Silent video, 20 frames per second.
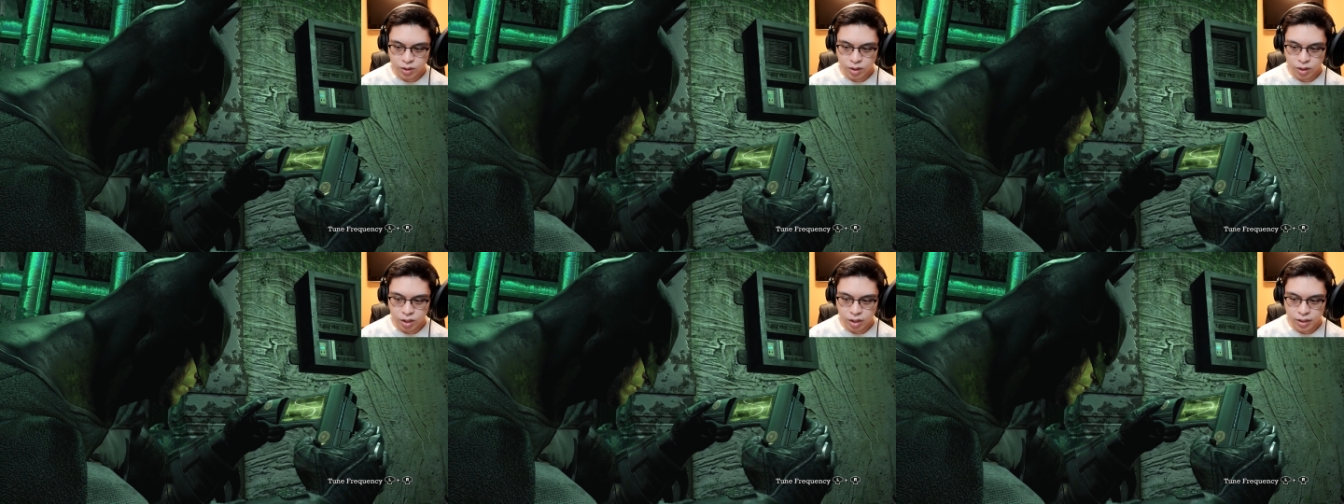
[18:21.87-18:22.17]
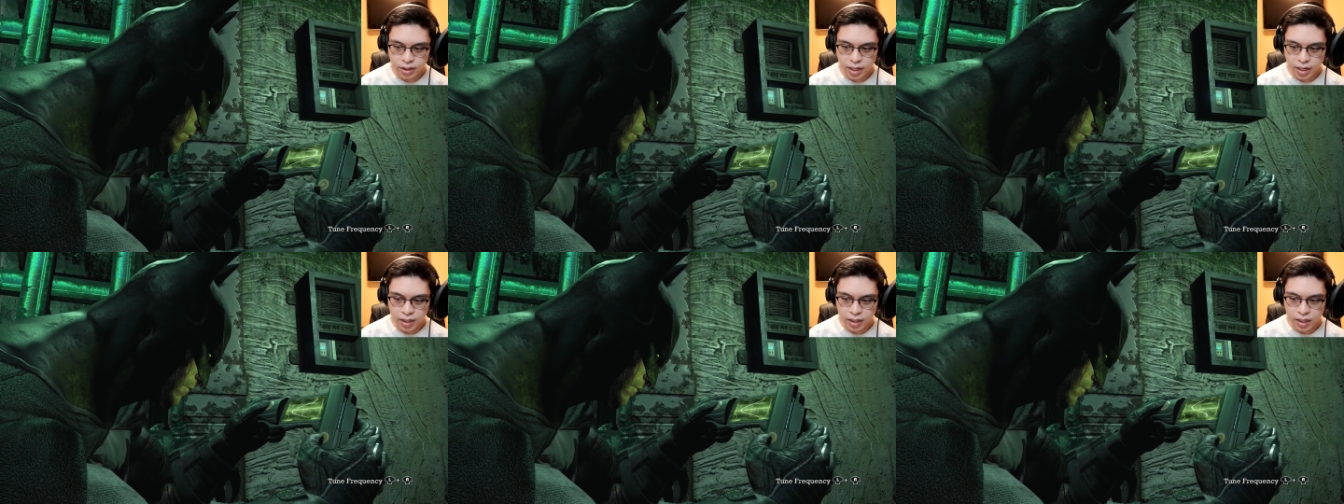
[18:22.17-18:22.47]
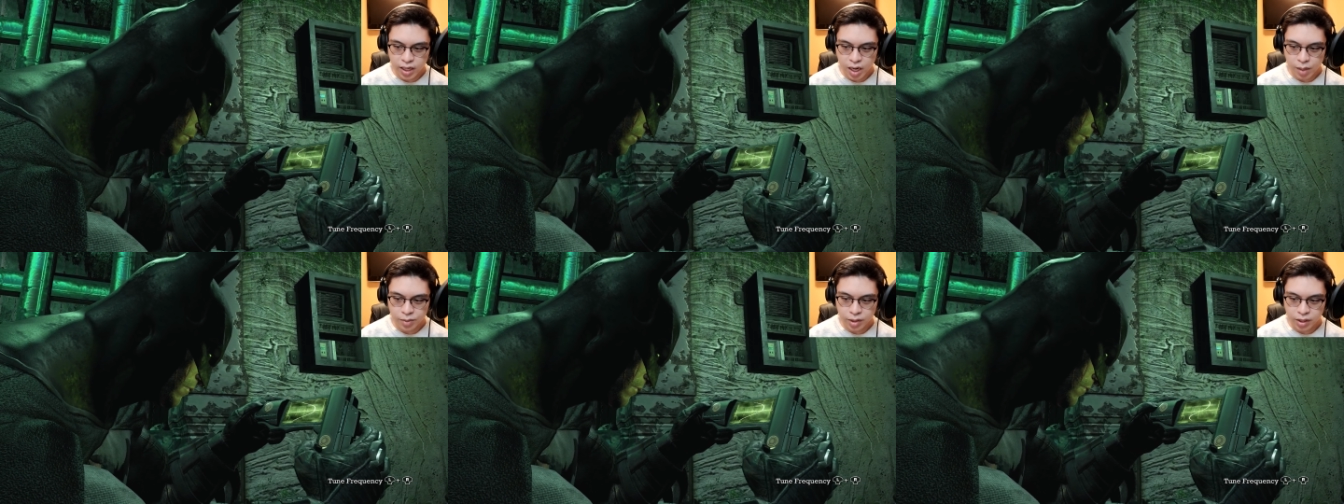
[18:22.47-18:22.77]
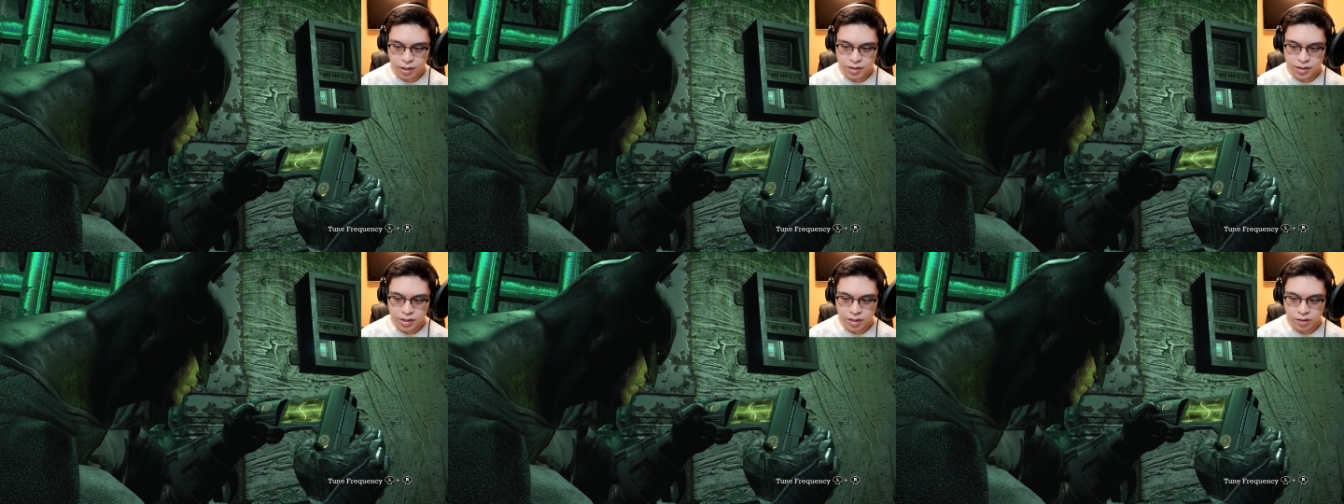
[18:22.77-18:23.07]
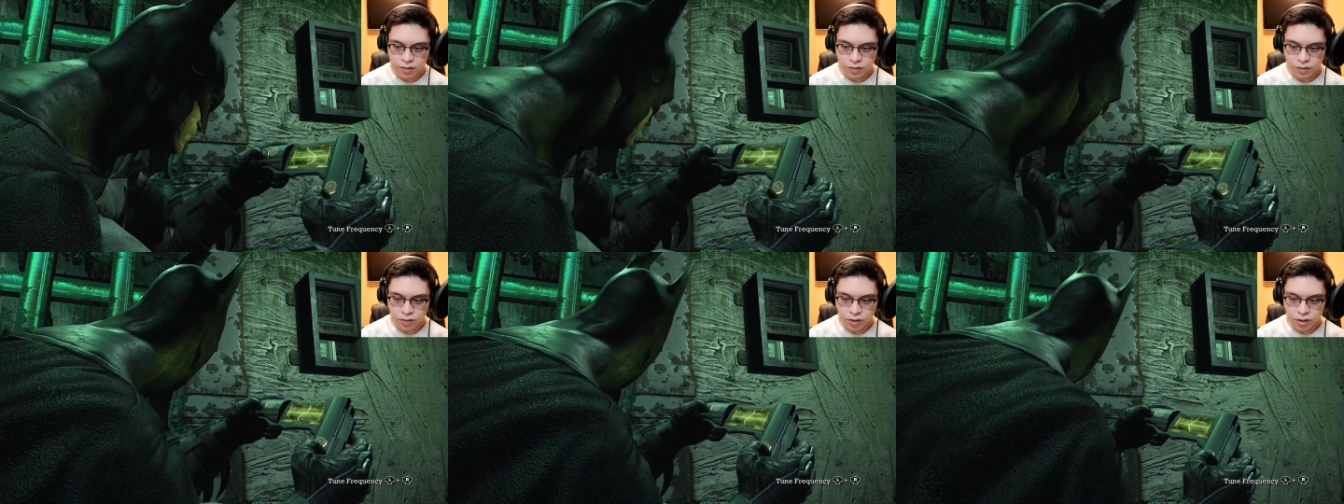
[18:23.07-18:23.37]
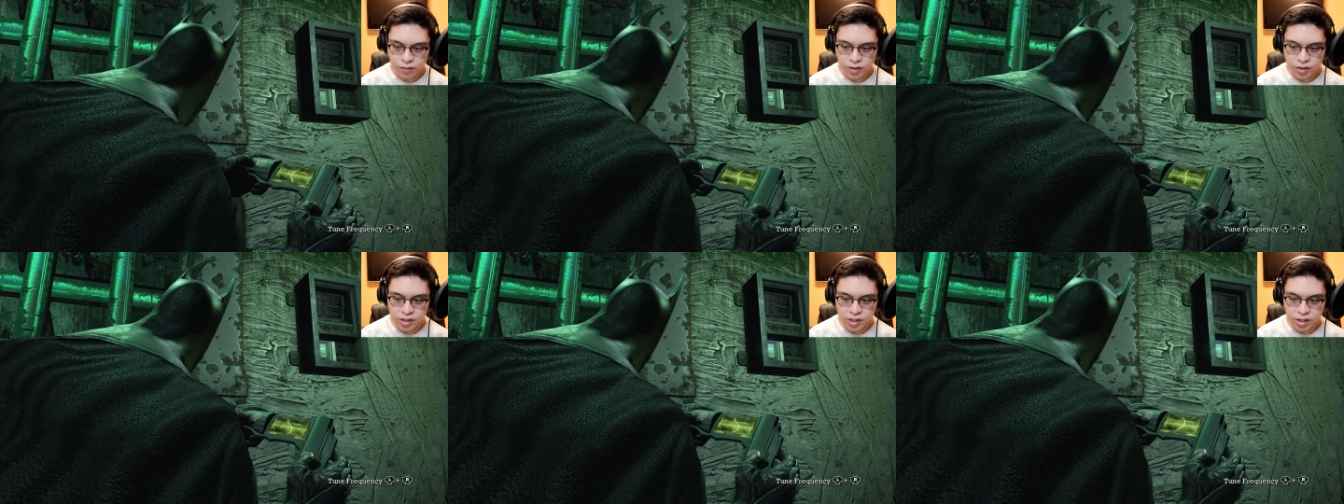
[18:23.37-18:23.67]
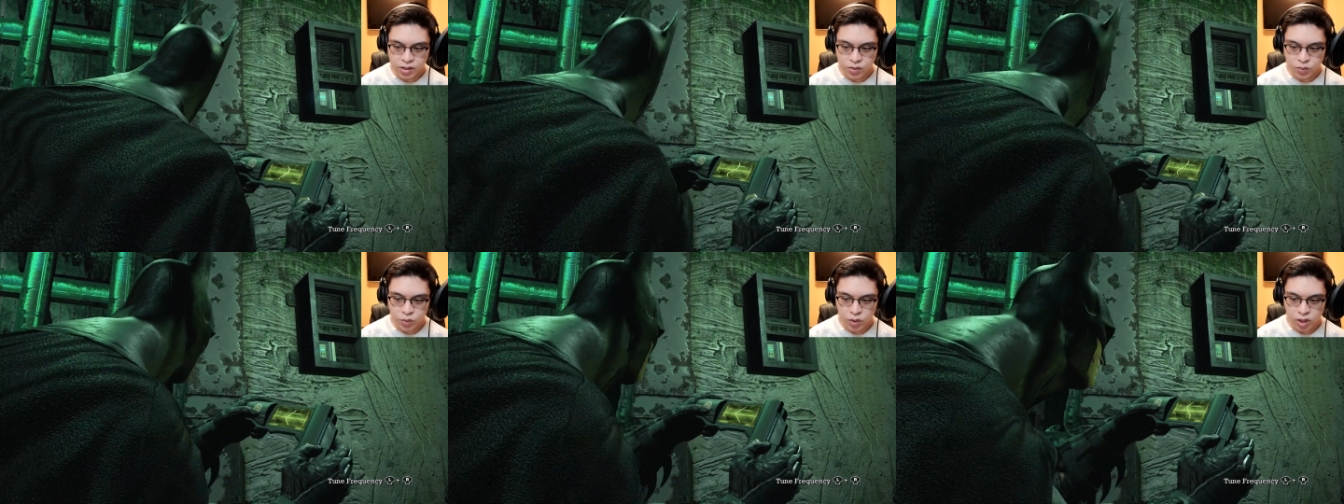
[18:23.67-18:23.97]
along that gap that I see in front of us
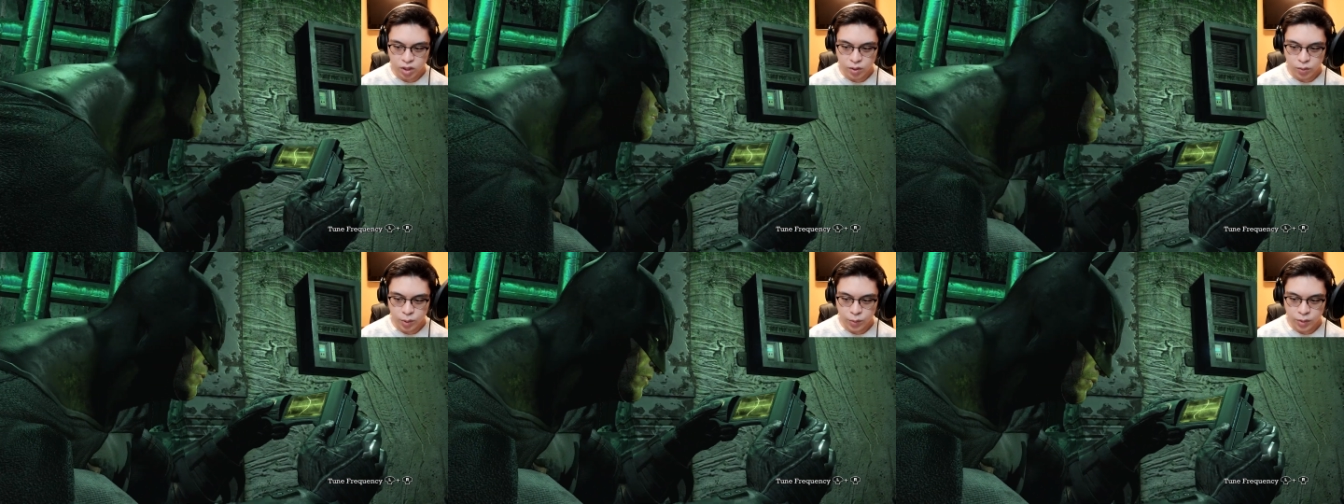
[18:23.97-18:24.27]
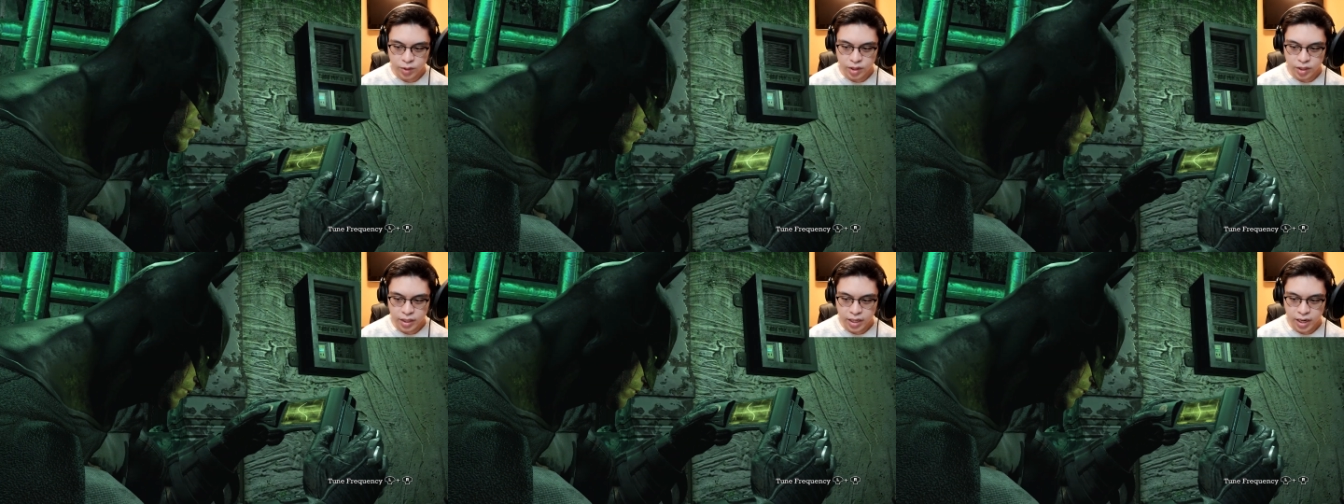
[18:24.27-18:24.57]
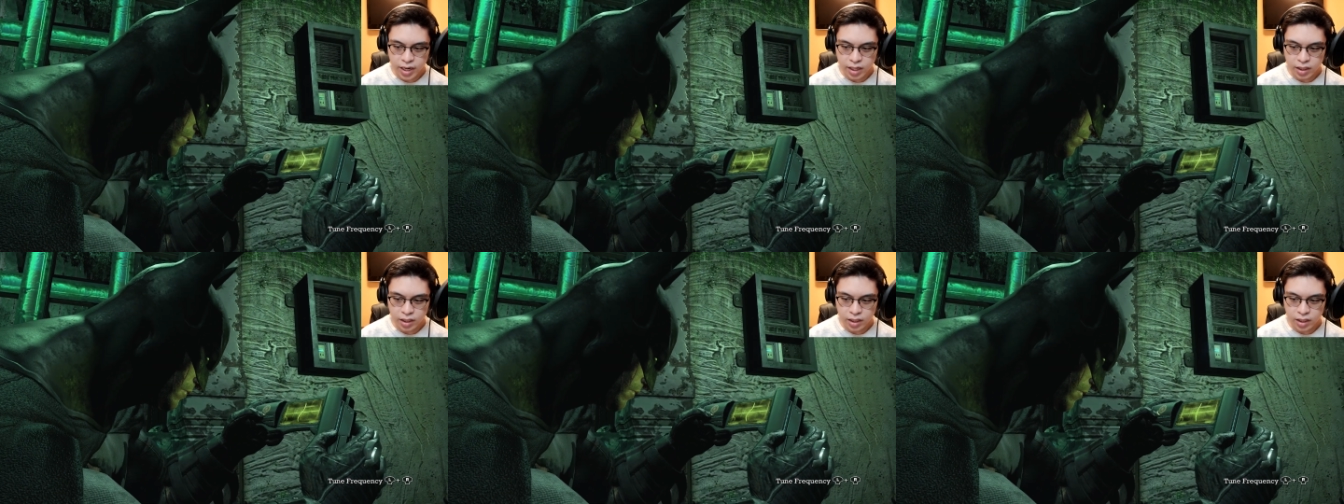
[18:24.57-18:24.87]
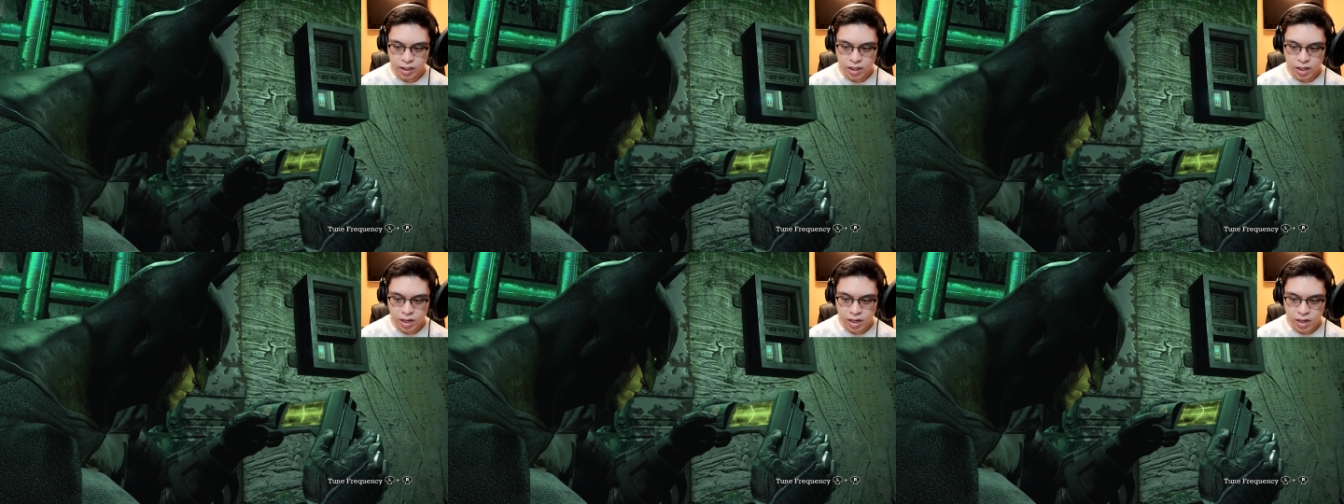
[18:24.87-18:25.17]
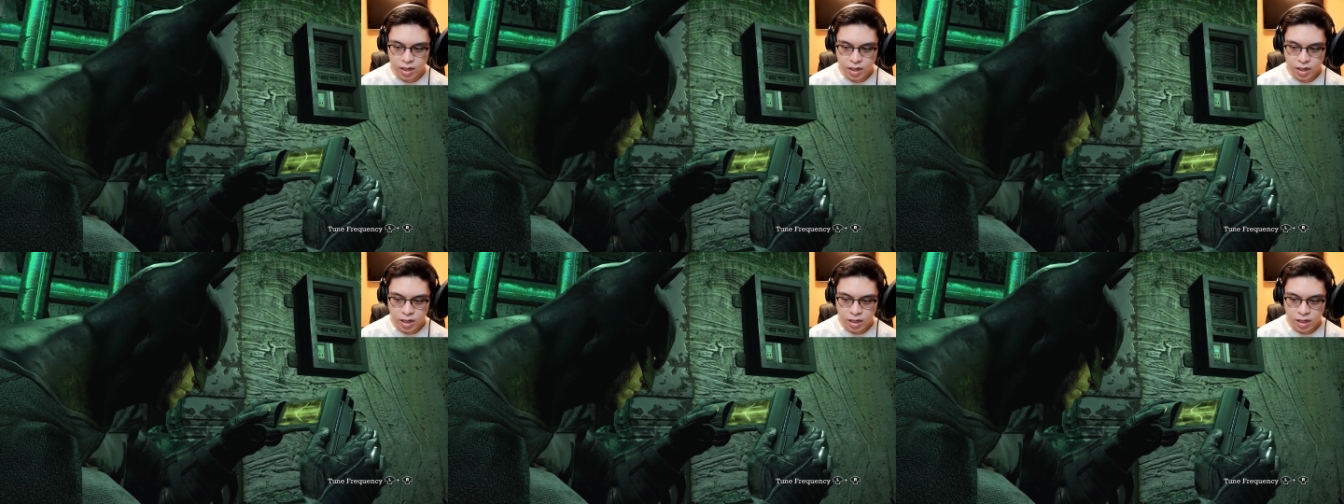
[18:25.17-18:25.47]
as well when we're done hacking.